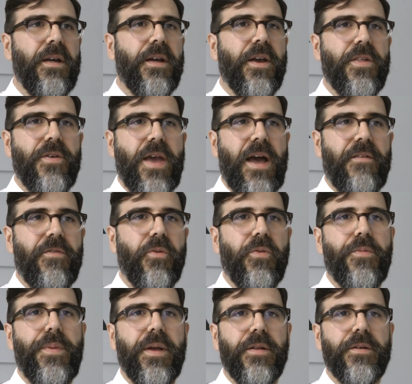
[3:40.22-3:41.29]
because you have
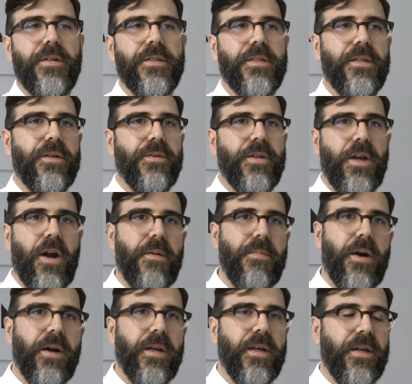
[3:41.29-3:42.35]
those pillars, you know, the art
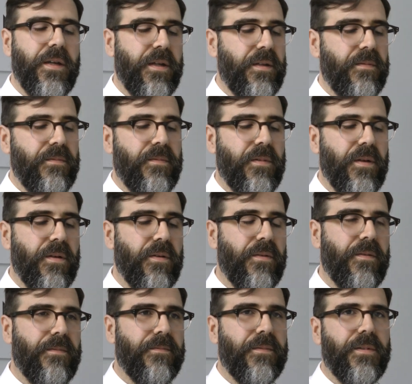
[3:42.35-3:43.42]
market,
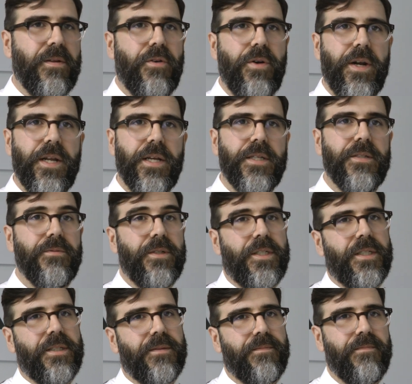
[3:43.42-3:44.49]
critics,
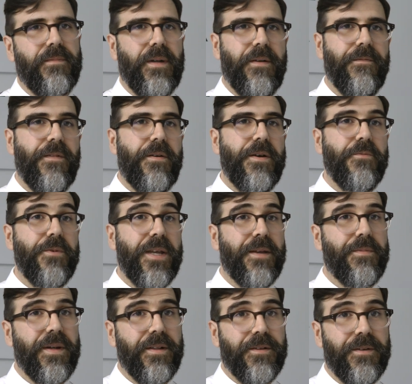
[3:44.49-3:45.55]
which is a very
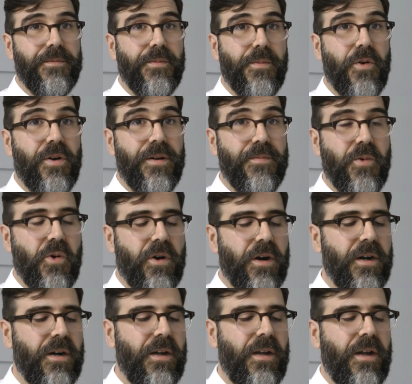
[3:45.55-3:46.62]
weak pillar, more and more,
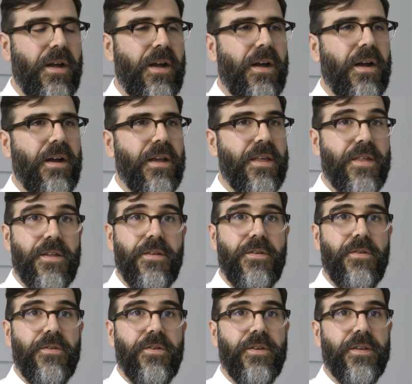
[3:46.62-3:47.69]

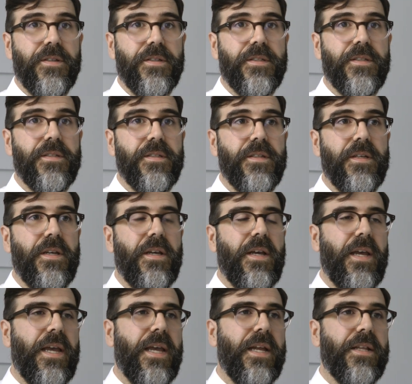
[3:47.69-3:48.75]
institutions,
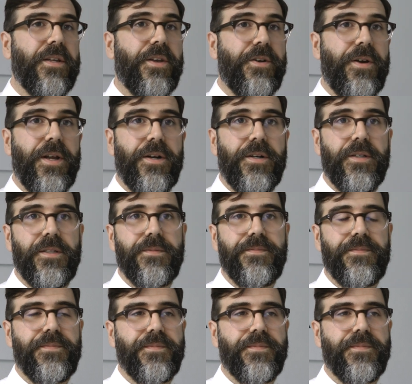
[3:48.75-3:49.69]
and curators.